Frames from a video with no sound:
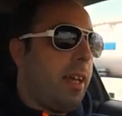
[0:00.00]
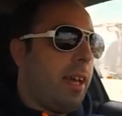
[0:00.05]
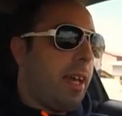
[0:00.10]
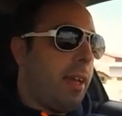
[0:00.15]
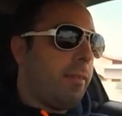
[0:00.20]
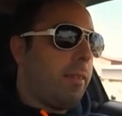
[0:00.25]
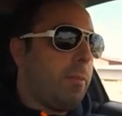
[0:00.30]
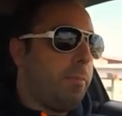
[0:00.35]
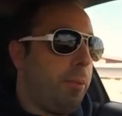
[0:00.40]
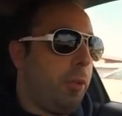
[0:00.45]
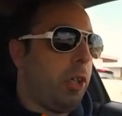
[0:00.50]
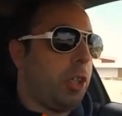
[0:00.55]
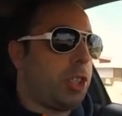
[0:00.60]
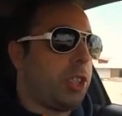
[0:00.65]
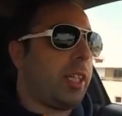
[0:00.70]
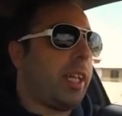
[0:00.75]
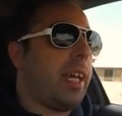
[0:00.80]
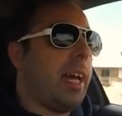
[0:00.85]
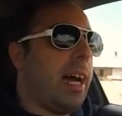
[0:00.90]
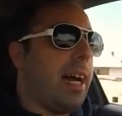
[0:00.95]
and the
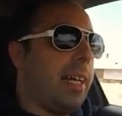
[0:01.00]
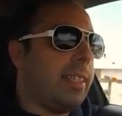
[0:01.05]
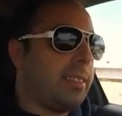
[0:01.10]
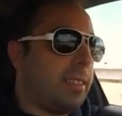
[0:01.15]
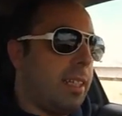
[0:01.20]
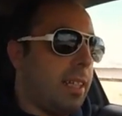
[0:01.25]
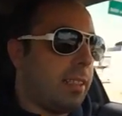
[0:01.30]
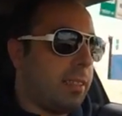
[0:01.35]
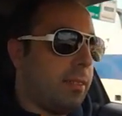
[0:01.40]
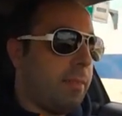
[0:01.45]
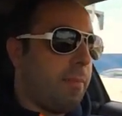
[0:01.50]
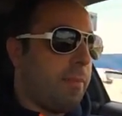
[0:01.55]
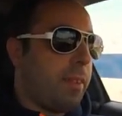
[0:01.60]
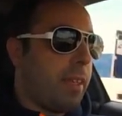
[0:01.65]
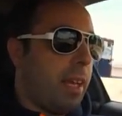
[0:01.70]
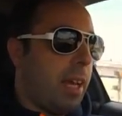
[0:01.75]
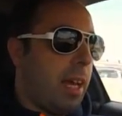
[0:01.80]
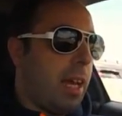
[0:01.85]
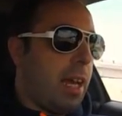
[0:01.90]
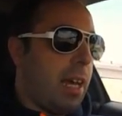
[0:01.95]
Porsche guys that
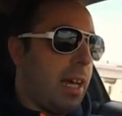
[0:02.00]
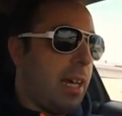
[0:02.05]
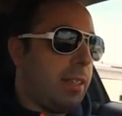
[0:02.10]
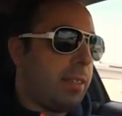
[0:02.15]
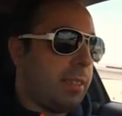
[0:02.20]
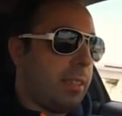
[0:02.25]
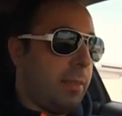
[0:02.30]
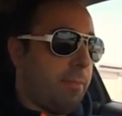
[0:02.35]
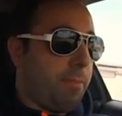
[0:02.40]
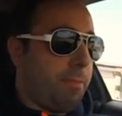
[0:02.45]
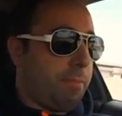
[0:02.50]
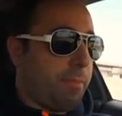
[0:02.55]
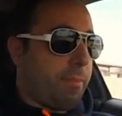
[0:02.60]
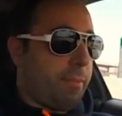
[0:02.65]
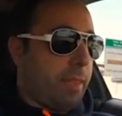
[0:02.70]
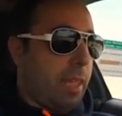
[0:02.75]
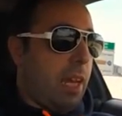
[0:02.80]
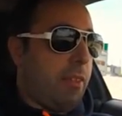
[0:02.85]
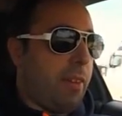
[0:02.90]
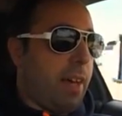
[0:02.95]

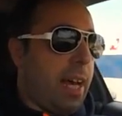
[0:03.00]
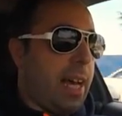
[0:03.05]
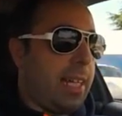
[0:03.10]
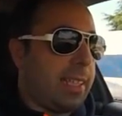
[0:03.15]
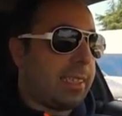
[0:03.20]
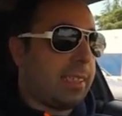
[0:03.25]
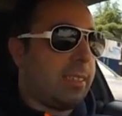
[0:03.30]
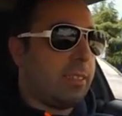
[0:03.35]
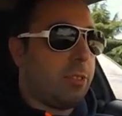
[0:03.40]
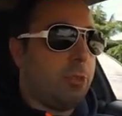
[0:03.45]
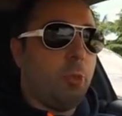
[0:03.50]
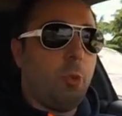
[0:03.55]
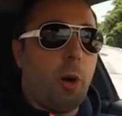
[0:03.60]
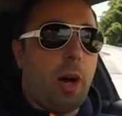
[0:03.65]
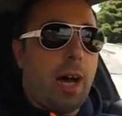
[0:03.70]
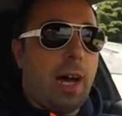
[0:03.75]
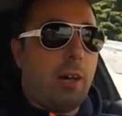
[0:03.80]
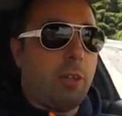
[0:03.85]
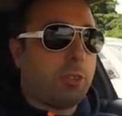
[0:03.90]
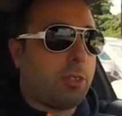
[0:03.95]
I've asked to
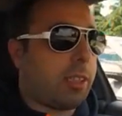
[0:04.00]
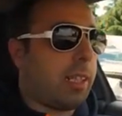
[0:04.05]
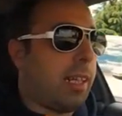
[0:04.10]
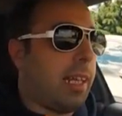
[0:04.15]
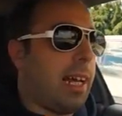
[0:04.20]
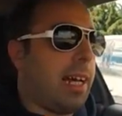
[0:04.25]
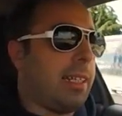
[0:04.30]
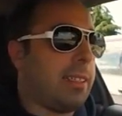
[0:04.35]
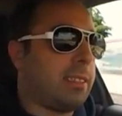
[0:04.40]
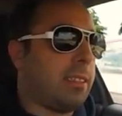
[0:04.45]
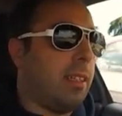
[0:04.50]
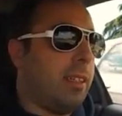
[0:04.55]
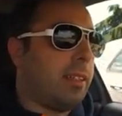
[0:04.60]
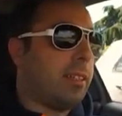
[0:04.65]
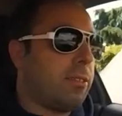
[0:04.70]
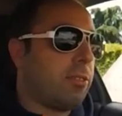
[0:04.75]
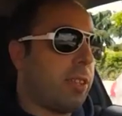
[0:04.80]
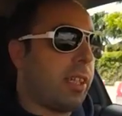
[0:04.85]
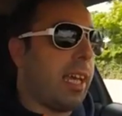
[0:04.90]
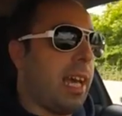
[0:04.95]
Autoclass
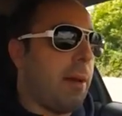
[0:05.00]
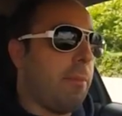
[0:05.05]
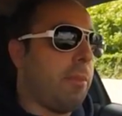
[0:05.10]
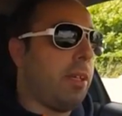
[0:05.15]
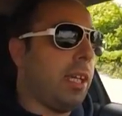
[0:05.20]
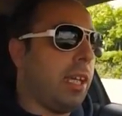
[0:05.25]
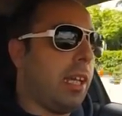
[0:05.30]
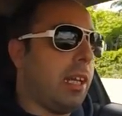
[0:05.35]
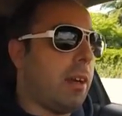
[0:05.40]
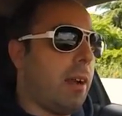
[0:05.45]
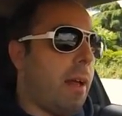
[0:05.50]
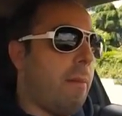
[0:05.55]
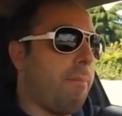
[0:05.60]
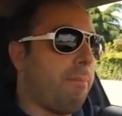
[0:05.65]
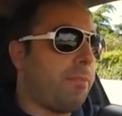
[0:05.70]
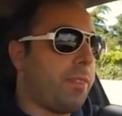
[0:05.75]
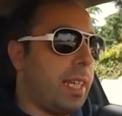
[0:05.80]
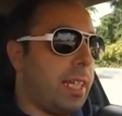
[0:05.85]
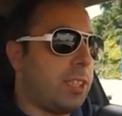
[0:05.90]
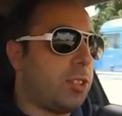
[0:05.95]
to come here
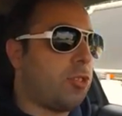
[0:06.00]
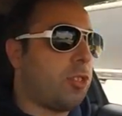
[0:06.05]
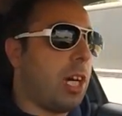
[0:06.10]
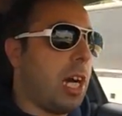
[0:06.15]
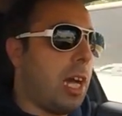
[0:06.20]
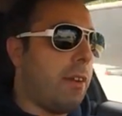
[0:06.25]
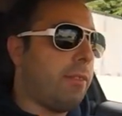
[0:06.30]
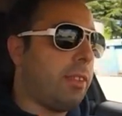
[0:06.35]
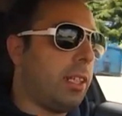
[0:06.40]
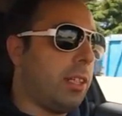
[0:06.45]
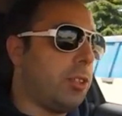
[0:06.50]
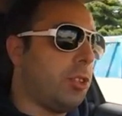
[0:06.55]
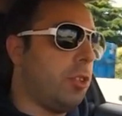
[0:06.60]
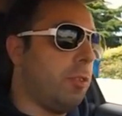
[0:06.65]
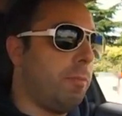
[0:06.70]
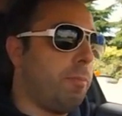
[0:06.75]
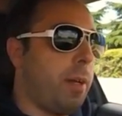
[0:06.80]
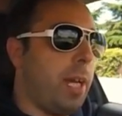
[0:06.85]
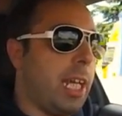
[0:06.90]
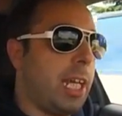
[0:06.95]
and test drive their
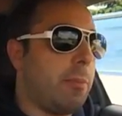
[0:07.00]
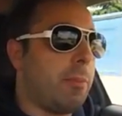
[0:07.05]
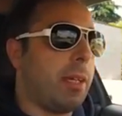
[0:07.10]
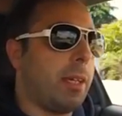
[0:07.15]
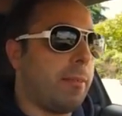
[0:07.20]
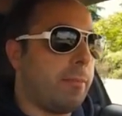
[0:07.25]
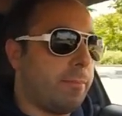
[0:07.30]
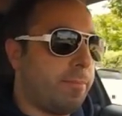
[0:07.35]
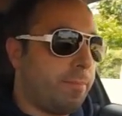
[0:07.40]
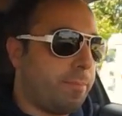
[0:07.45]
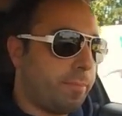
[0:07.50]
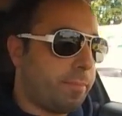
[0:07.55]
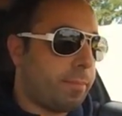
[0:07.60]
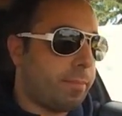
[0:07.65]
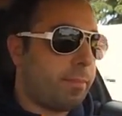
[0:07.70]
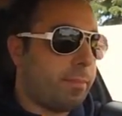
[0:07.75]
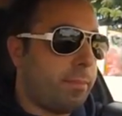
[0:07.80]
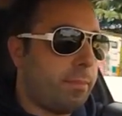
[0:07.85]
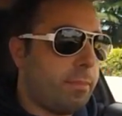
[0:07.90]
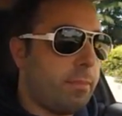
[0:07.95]
new baby.
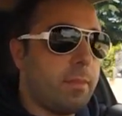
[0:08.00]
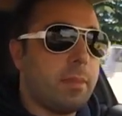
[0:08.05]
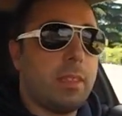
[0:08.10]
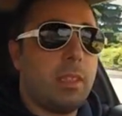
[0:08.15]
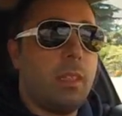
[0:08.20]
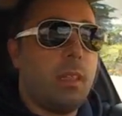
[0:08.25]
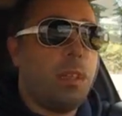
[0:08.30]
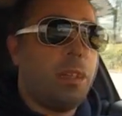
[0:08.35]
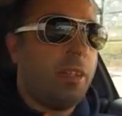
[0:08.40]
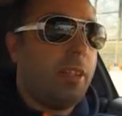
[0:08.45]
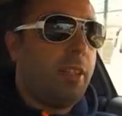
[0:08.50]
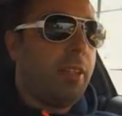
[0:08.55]
So